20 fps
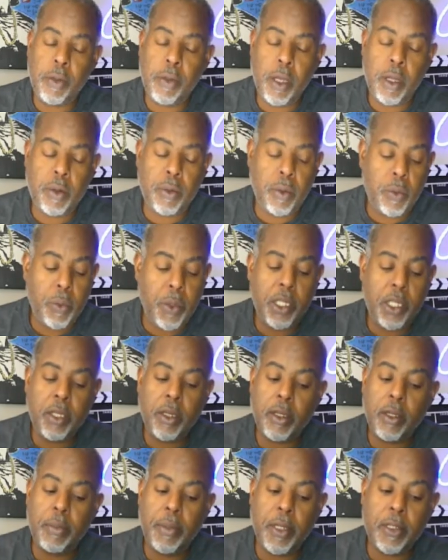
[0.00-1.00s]
the Spread, where
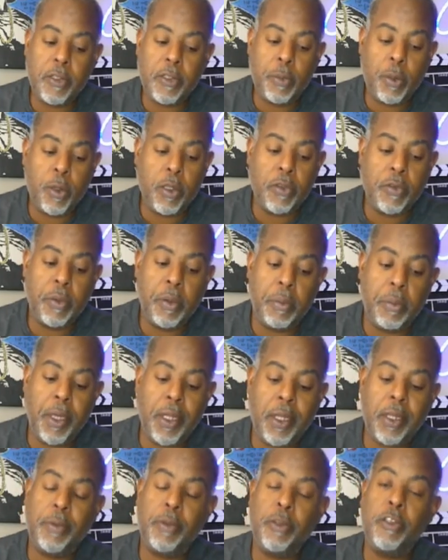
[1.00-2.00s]
we talk about sports
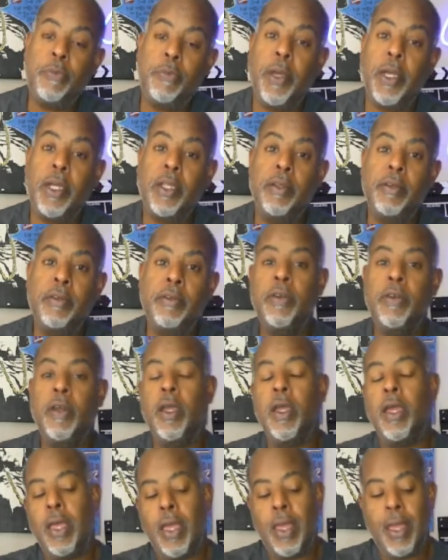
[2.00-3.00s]
from a betting
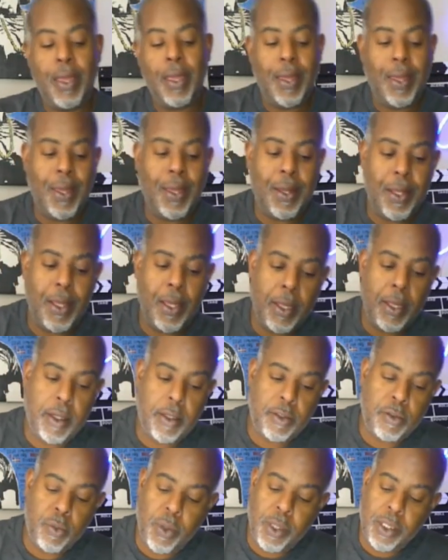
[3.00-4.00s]
perspective. It
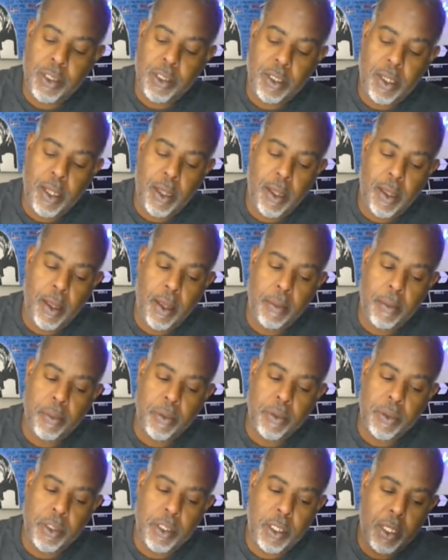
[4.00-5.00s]
is Wednesday,
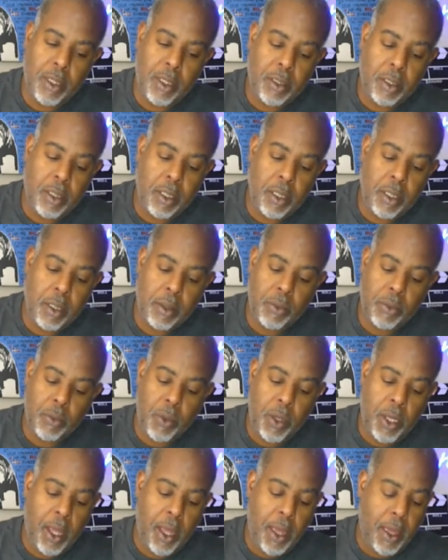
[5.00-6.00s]
April 10th.
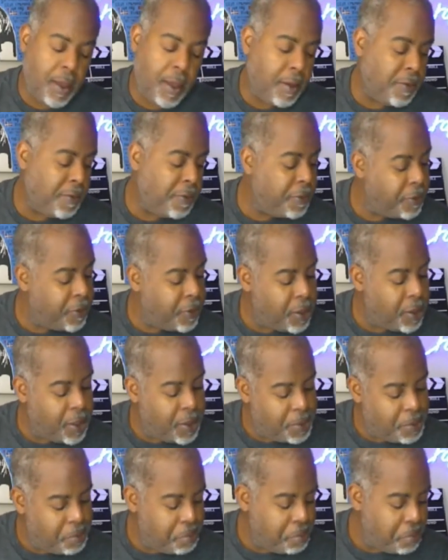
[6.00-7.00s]
We have
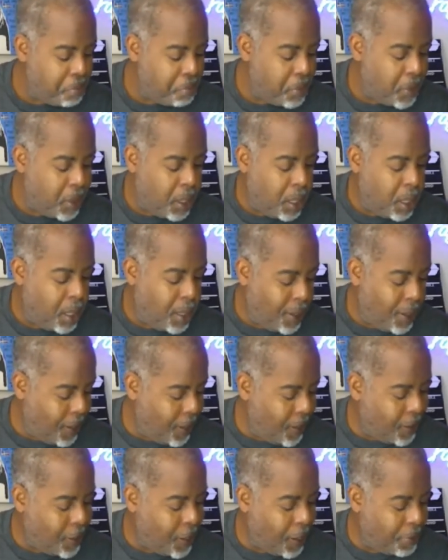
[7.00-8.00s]

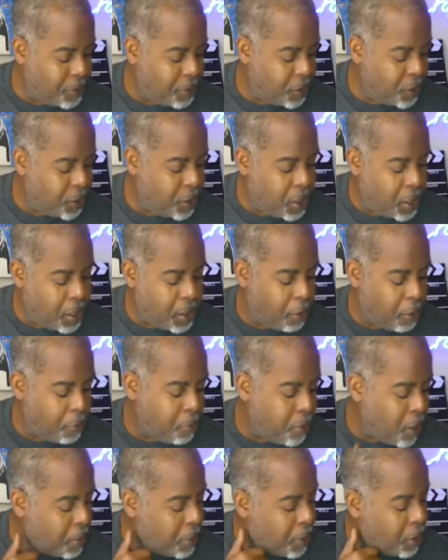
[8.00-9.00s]
8 games on the
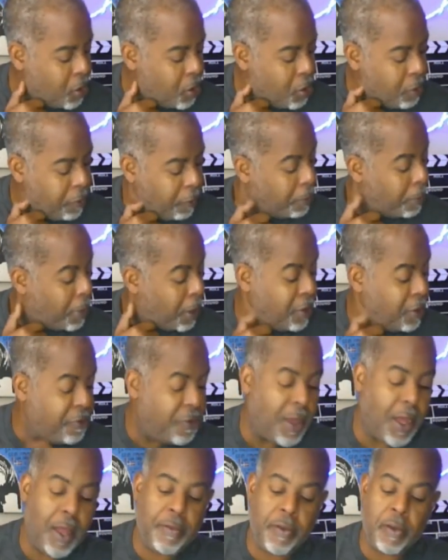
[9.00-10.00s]
card, probably go over
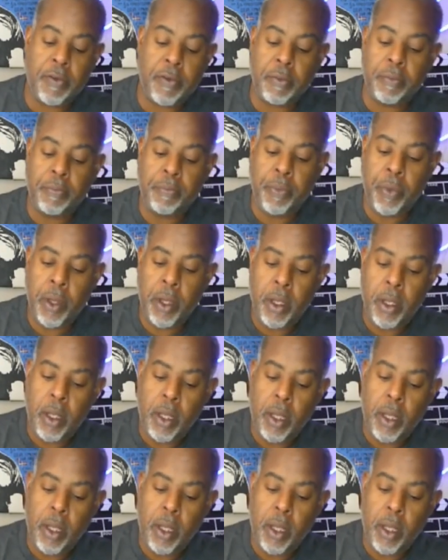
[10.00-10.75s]
about 5 of them.